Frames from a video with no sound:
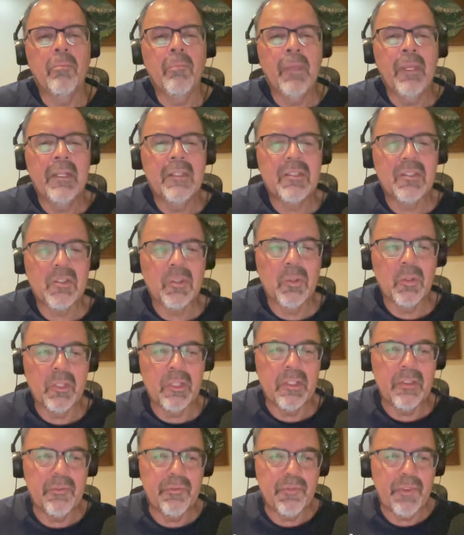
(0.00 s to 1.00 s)
Minnesota
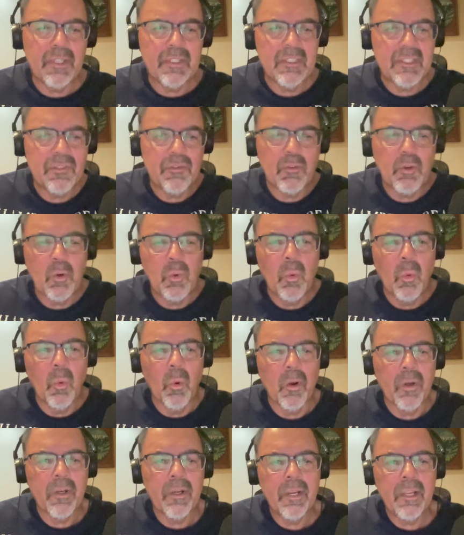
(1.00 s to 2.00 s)
defensive
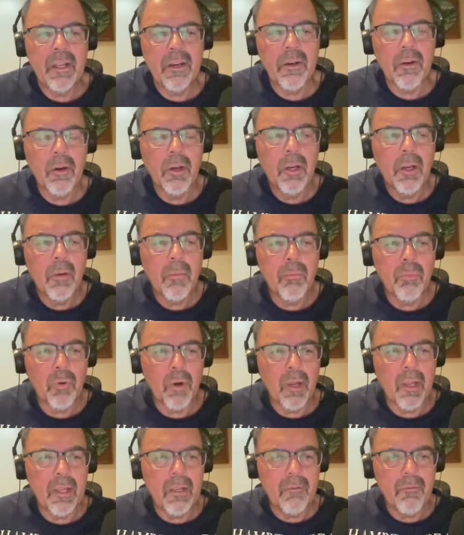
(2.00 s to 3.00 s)
coordinator
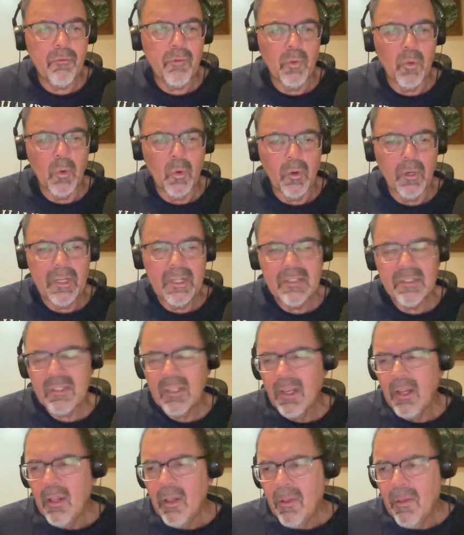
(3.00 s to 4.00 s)
Brian Flores